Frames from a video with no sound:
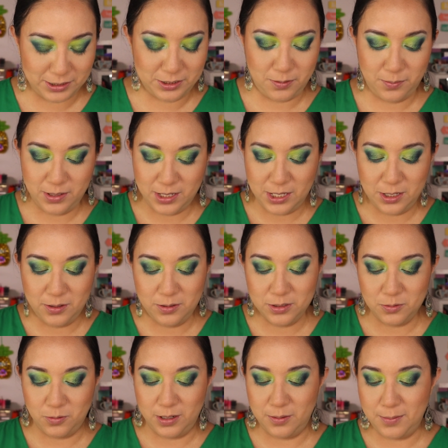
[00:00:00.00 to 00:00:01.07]
So I'm going to use
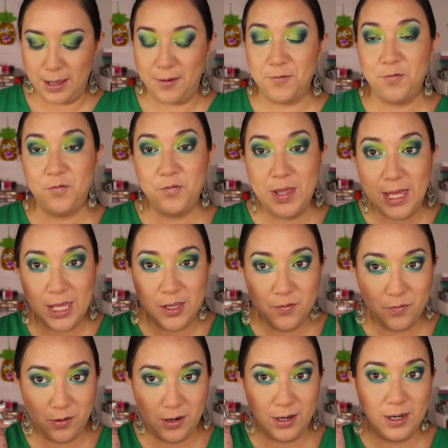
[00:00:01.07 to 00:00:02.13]
one of my
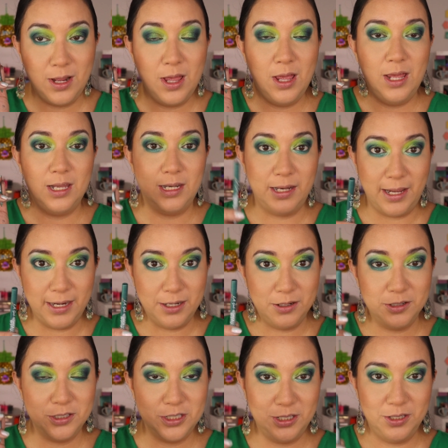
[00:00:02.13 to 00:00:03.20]
favorite
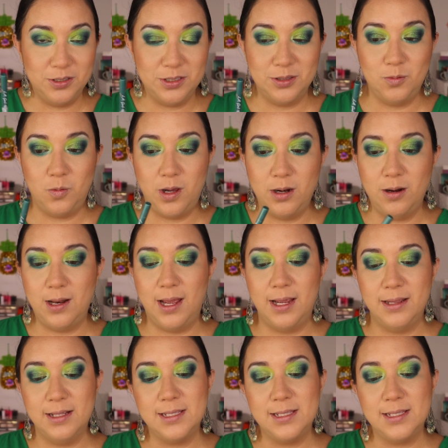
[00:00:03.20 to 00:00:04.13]
liners to use in the waterline.